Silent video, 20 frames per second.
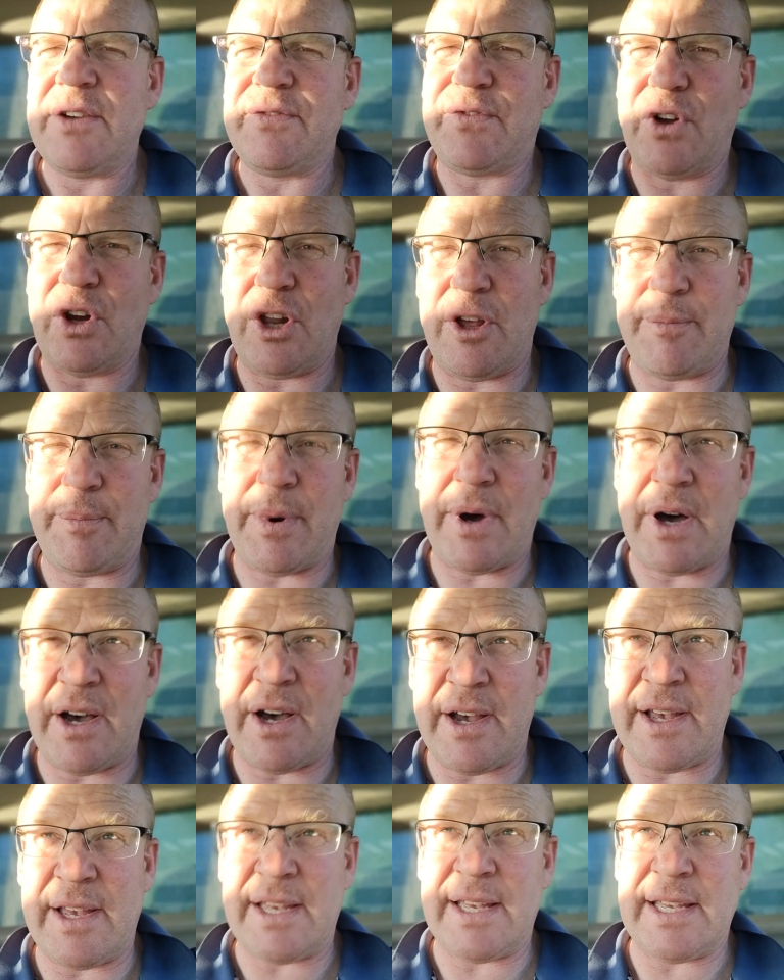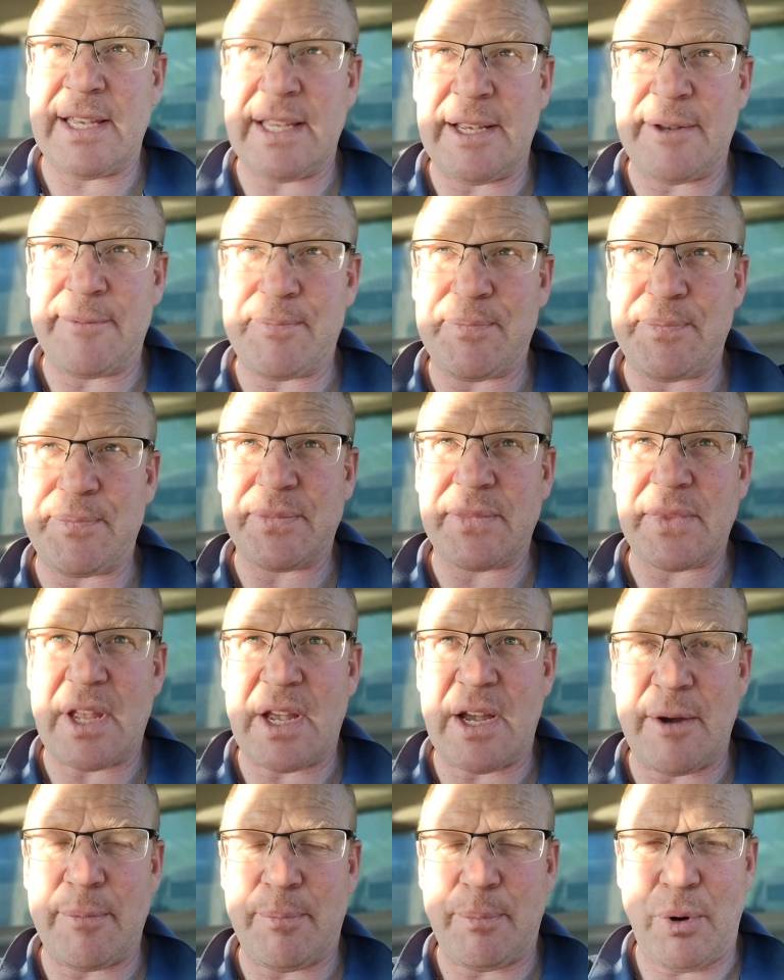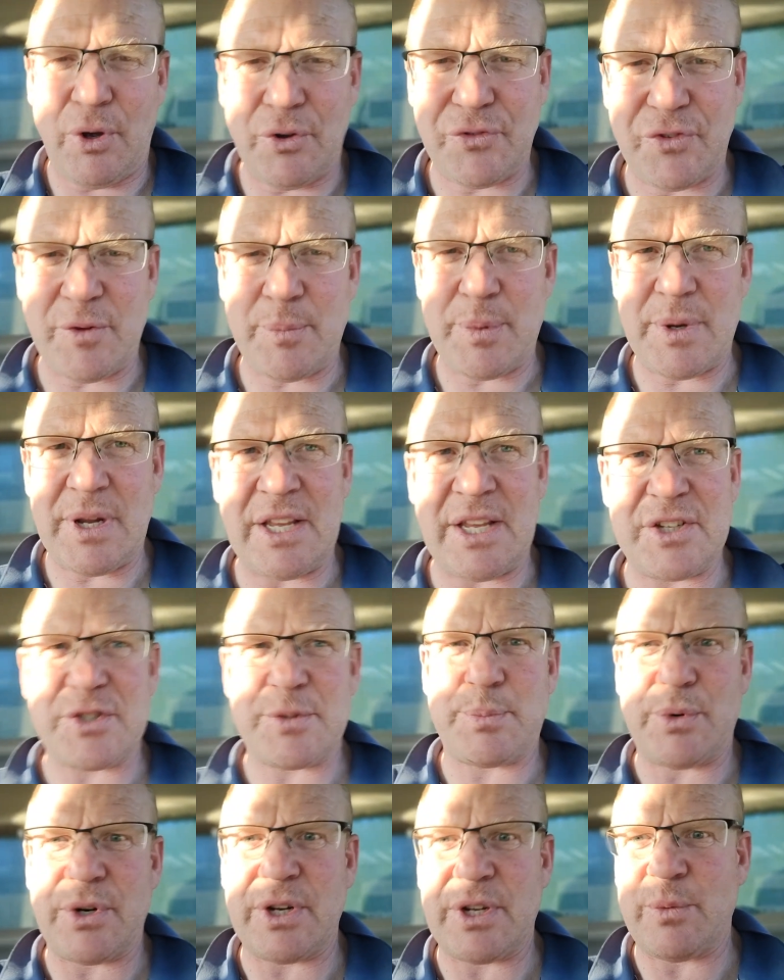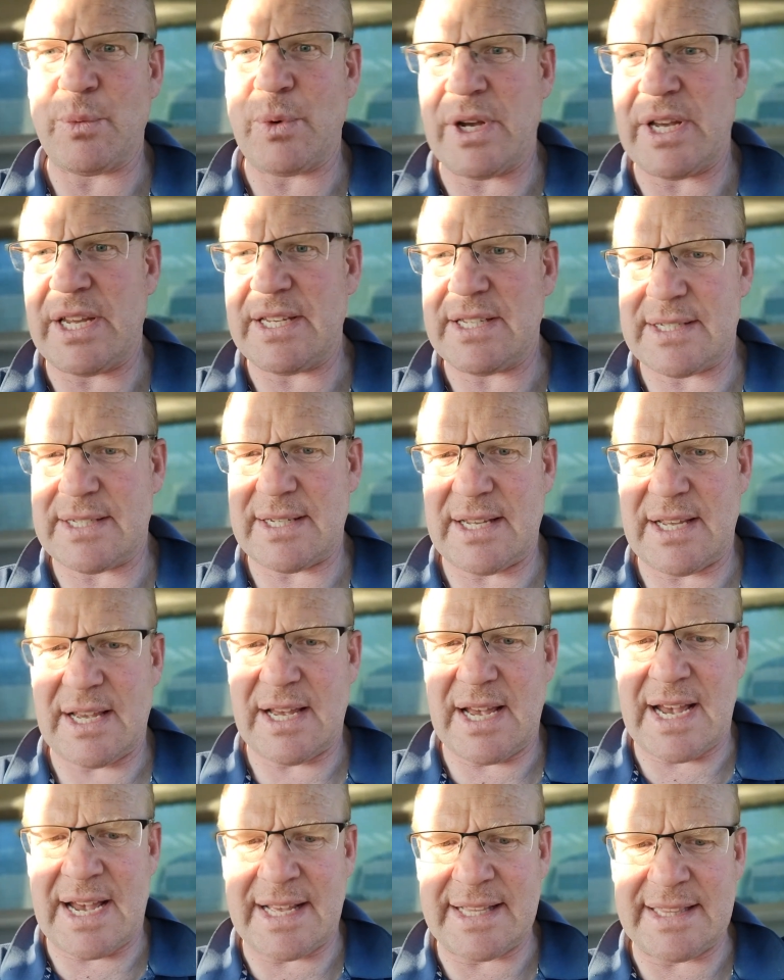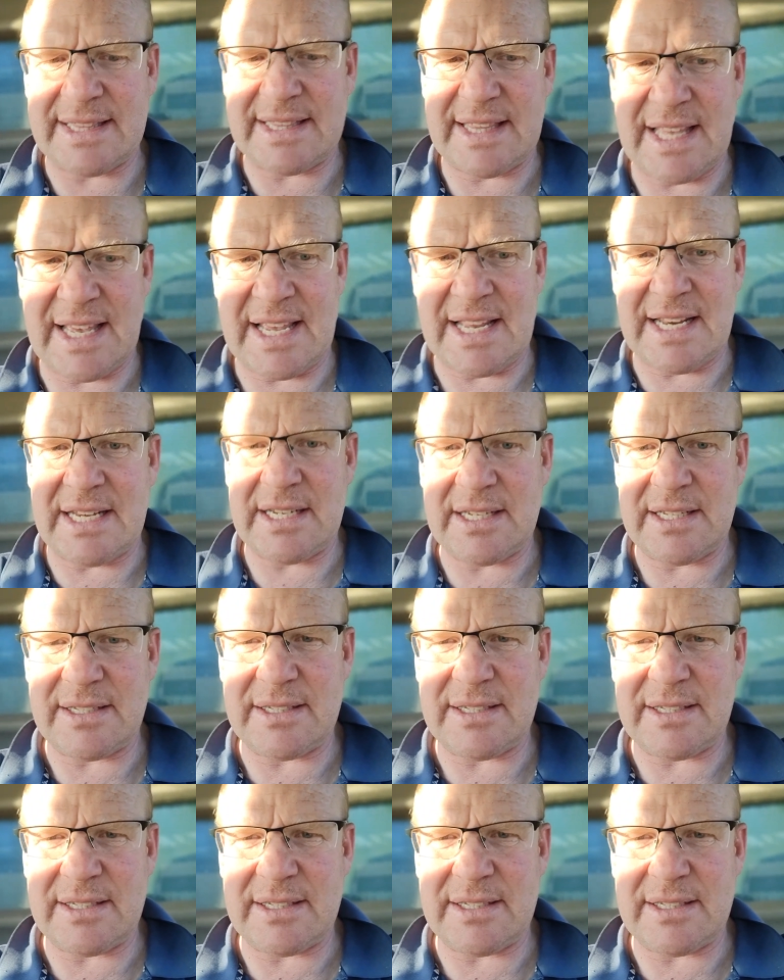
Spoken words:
followed by possibly a spring wheat, and then